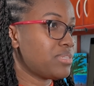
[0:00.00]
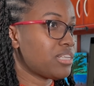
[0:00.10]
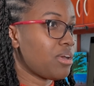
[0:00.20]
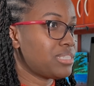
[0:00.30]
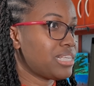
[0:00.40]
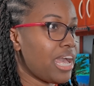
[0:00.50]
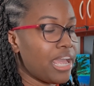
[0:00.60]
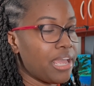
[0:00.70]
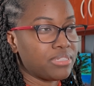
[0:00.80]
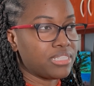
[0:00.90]

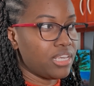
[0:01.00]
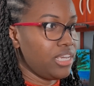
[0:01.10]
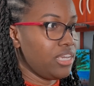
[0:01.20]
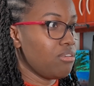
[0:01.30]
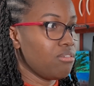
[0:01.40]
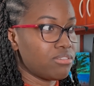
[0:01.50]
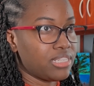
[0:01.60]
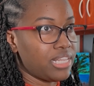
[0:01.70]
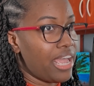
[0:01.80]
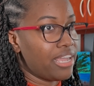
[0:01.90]
Sometimes it
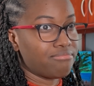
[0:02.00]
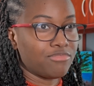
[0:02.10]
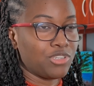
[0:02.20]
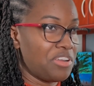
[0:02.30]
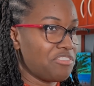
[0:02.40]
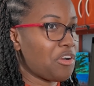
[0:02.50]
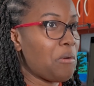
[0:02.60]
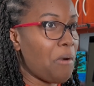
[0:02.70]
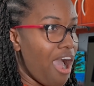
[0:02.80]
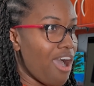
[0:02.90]
looks like going for
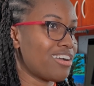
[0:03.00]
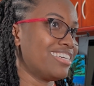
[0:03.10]
a walk